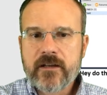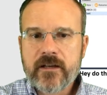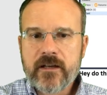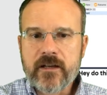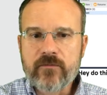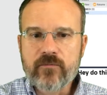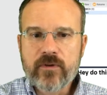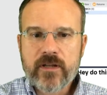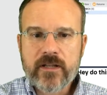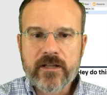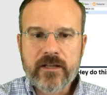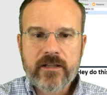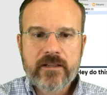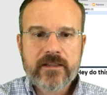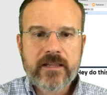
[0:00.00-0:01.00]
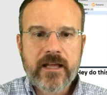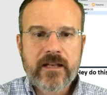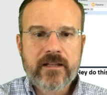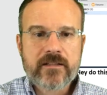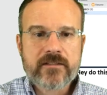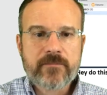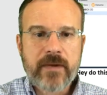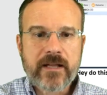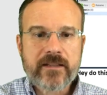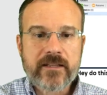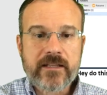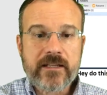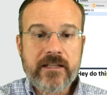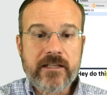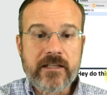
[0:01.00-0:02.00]
And really, that is about
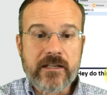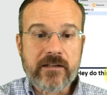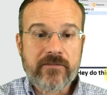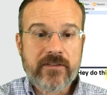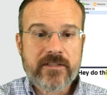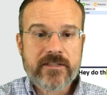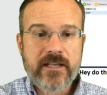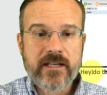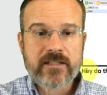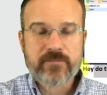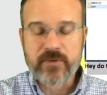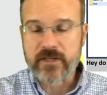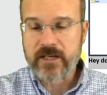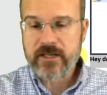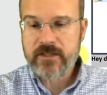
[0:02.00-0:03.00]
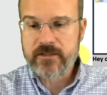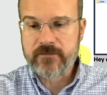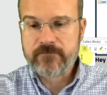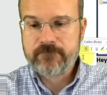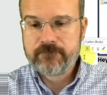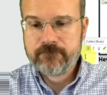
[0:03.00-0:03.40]
the end of this explanation.